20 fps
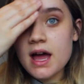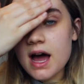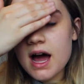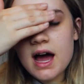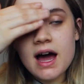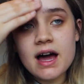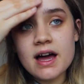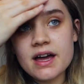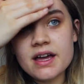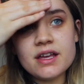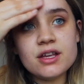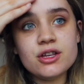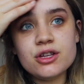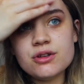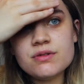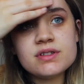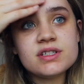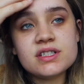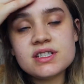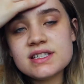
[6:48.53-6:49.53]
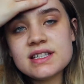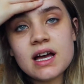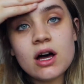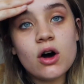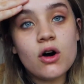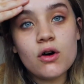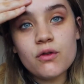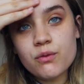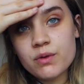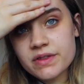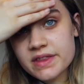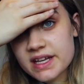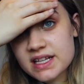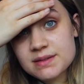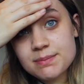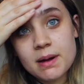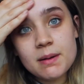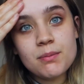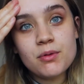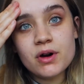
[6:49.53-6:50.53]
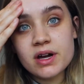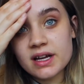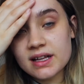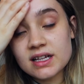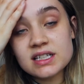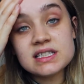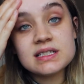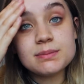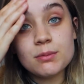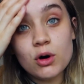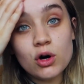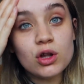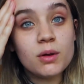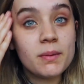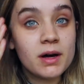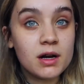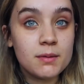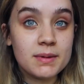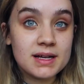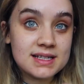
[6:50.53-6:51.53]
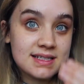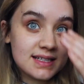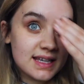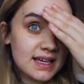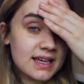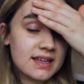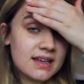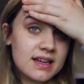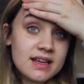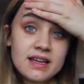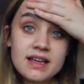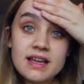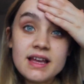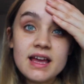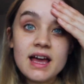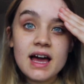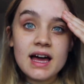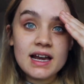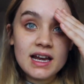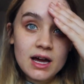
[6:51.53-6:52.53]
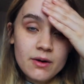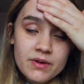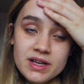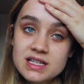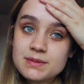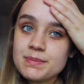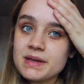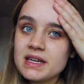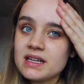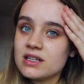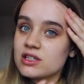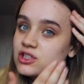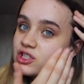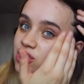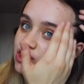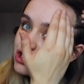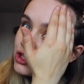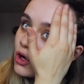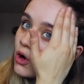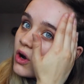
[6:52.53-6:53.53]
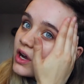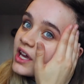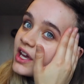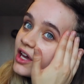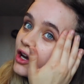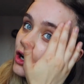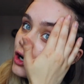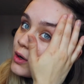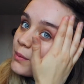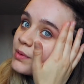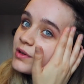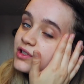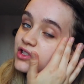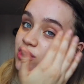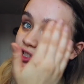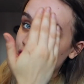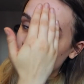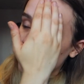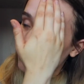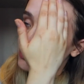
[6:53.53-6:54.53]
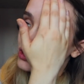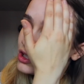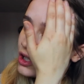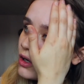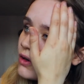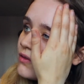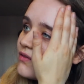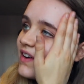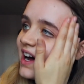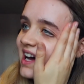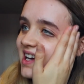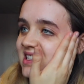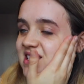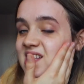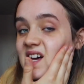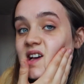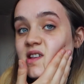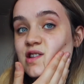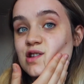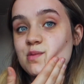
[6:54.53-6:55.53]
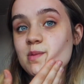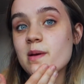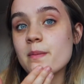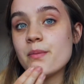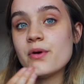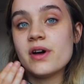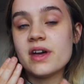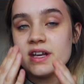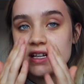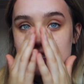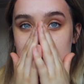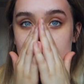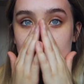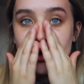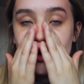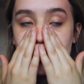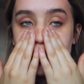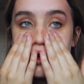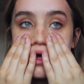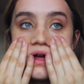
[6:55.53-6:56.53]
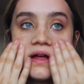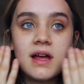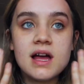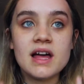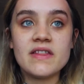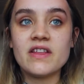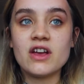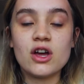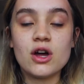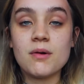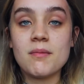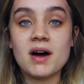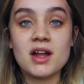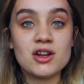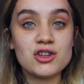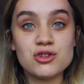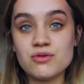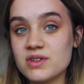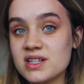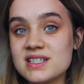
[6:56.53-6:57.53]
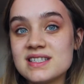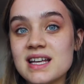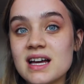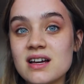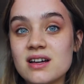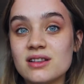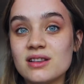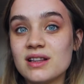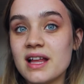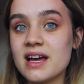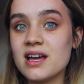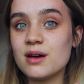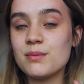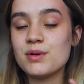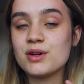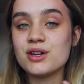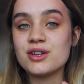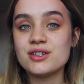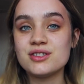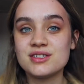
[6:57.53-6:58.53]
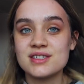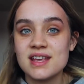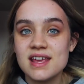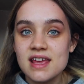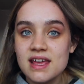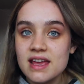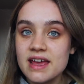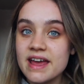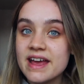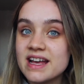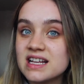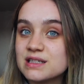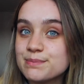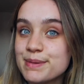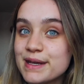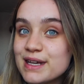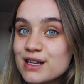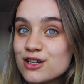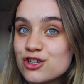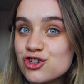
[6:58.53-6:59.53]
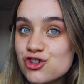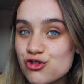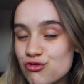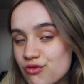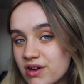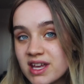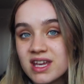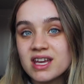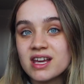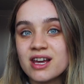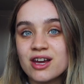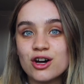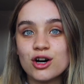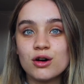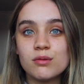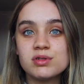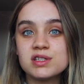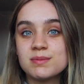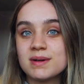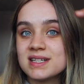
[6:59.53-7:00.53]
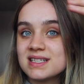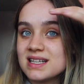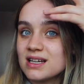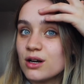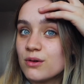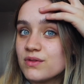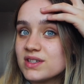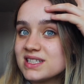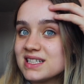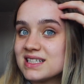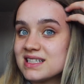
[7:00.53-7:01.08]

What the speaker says: I used to start off with this by putting a small amount on my skin and now it has been soaking it up so, so fast that I've just been putting some on and then going around and doing a second layer because it has been drinking it up. So my skin obviously